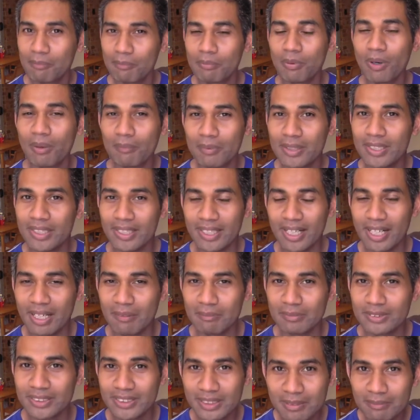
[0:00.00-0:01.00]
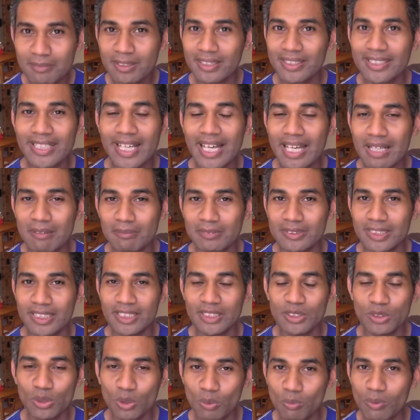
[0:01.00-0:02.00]
probably similar names
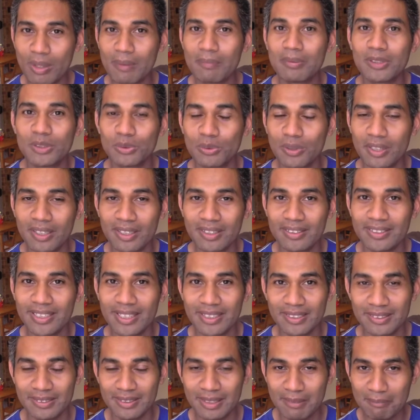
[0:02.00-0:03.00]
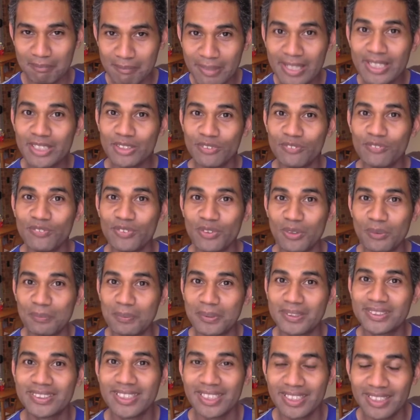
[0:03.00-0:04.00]
in your repertoire that make you feel
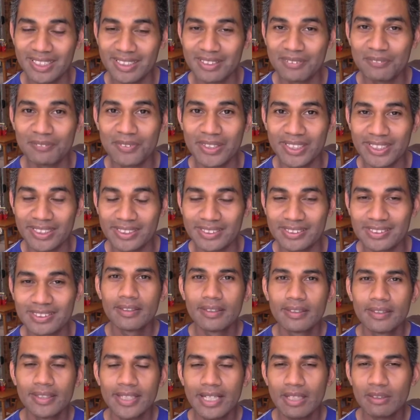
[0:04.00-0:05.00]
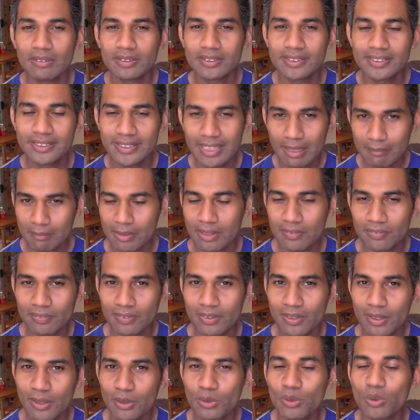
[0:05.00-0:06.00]
particular things. Now, Samith,
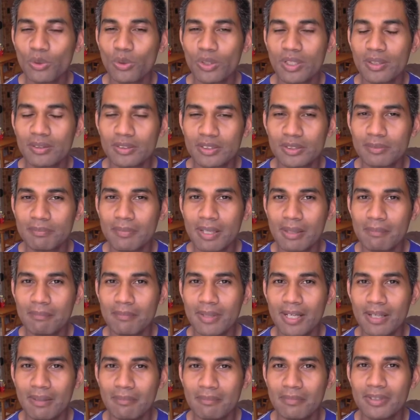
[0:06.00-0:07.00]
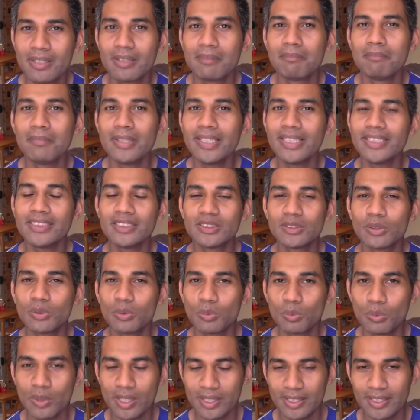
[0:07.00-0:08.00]
according to my mum, means
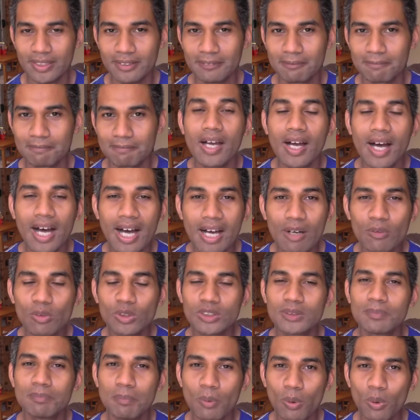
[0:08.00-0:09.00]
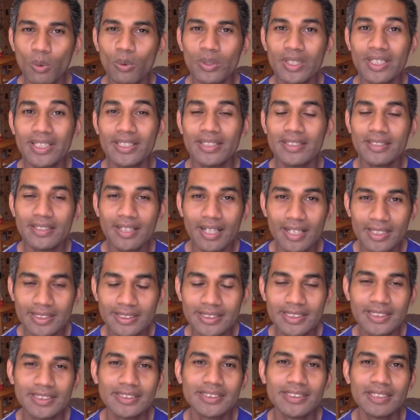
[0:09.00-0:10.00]
runner. I was born in
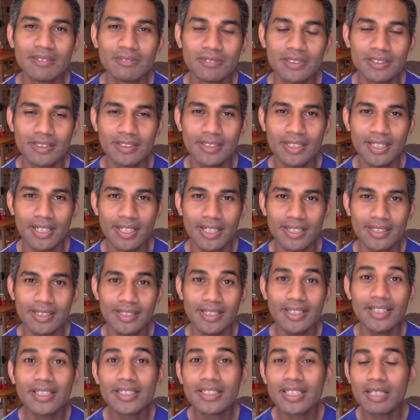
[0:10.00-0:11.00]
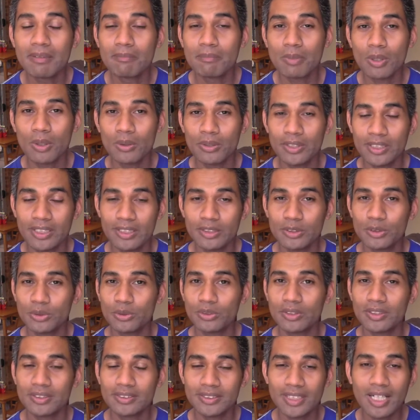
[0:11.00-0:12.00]
1979 in Cambodia
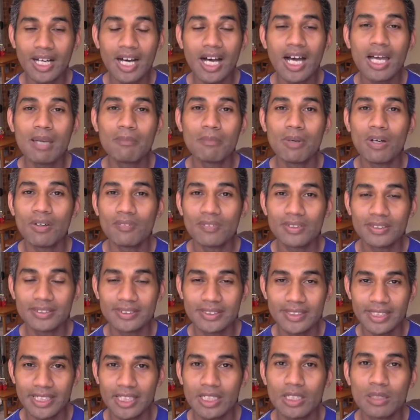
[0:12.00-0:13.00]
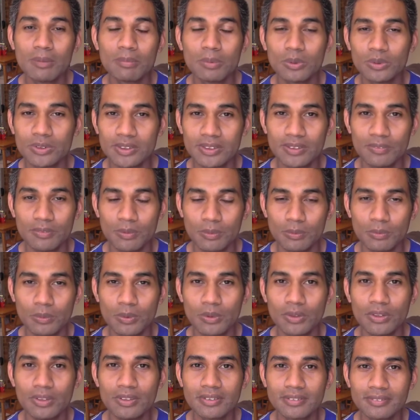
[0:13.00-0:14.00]
during a time of a terrible civil
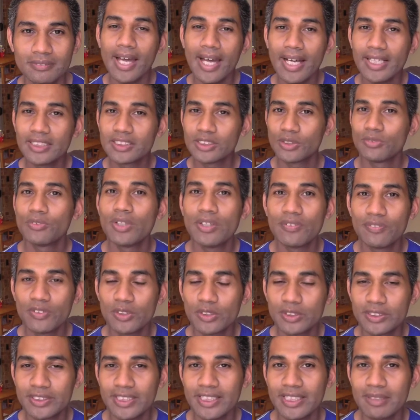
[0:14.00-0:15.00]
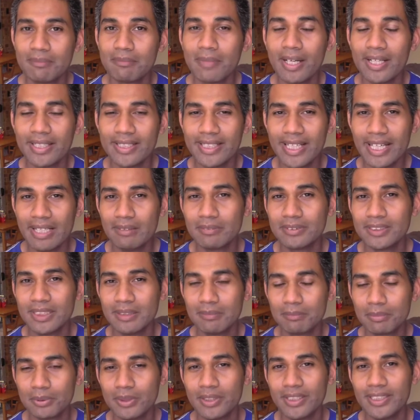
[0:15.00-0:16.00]
war. As a refugee, my name
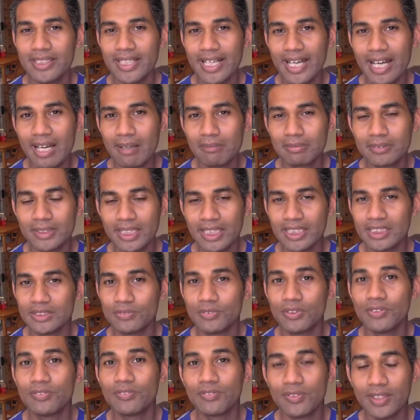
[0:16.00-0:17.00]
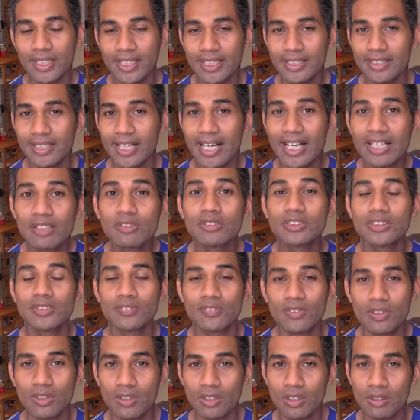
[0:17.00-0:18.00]
seemed pretty apt as we fled hundreds
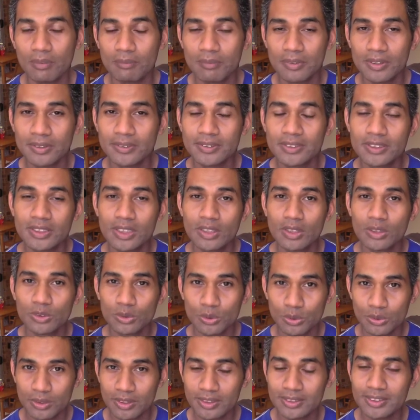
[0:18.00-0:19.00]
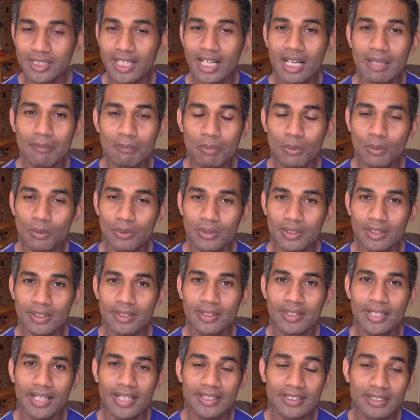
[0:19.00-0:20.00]
of kilometers to the Thai
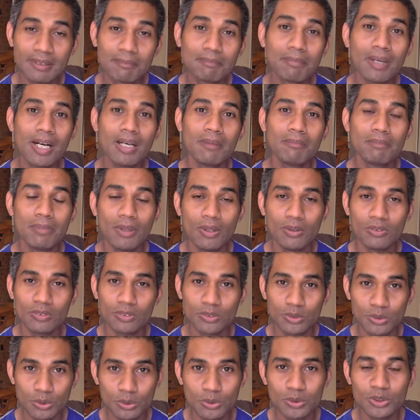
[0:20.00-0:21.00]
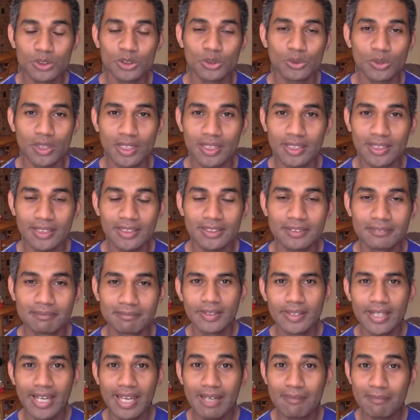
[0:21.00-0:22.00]
border and then by boat to Australia.
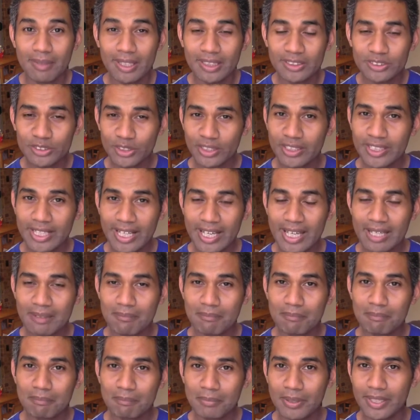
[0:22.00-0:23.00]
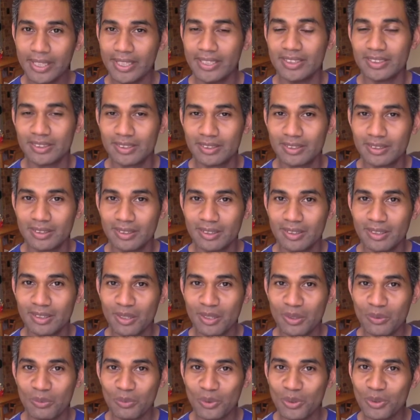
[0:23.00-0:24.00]
And my surname, Pich,
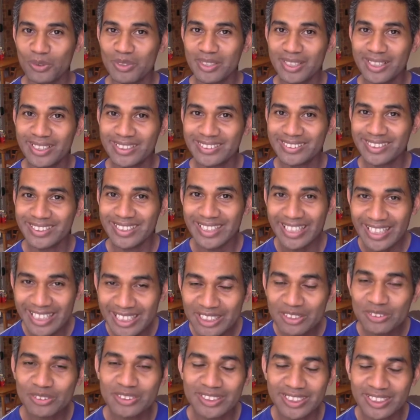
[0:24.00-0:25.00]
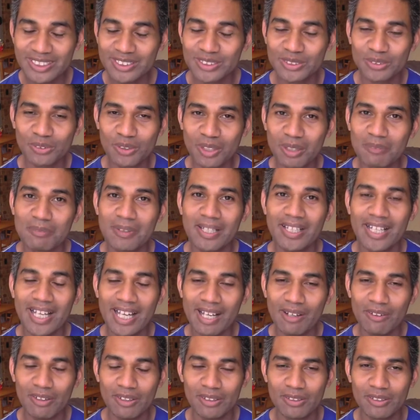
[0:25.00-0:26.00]
well, there's an interesting story about
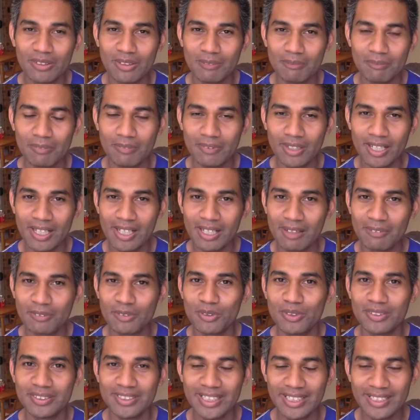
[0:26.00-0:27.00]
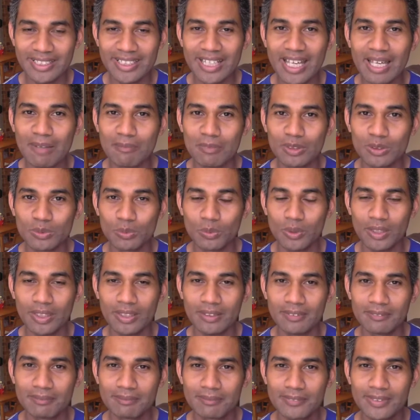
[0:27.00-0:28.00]
how I got that name as
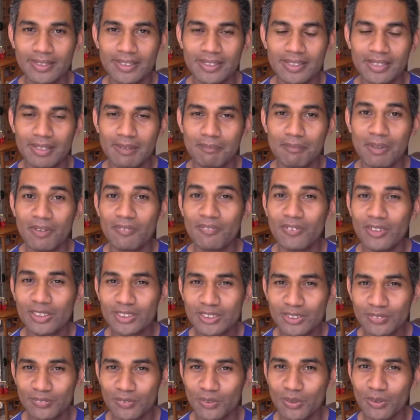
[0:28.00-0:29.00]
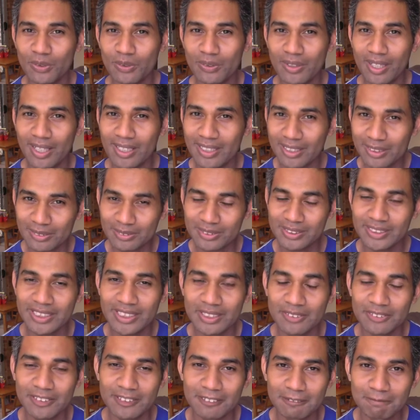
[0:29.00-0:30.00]
well. But first of all, a little
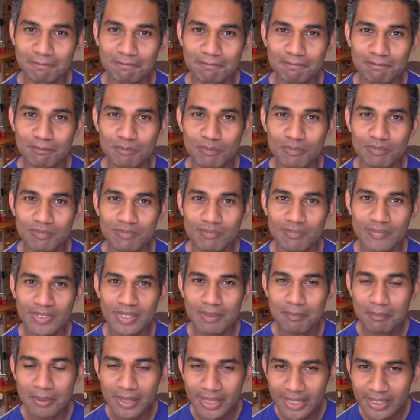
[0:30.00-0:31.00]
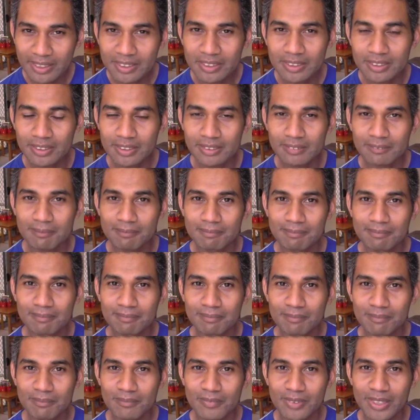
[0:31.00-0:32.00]
secret. Pich
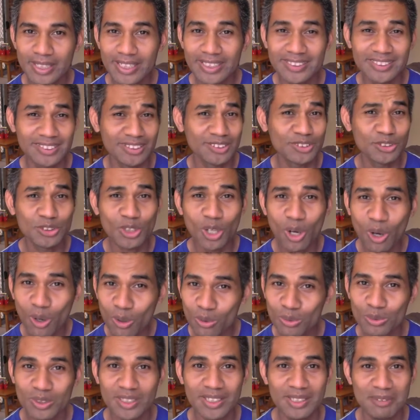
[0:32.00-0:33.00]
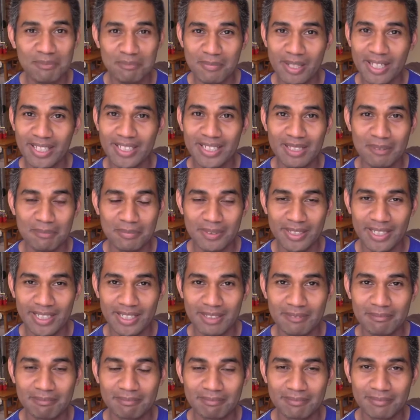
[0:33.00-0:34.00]
is a totally made up
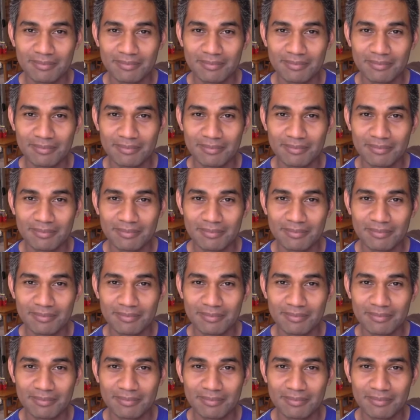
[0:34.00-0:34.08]
name.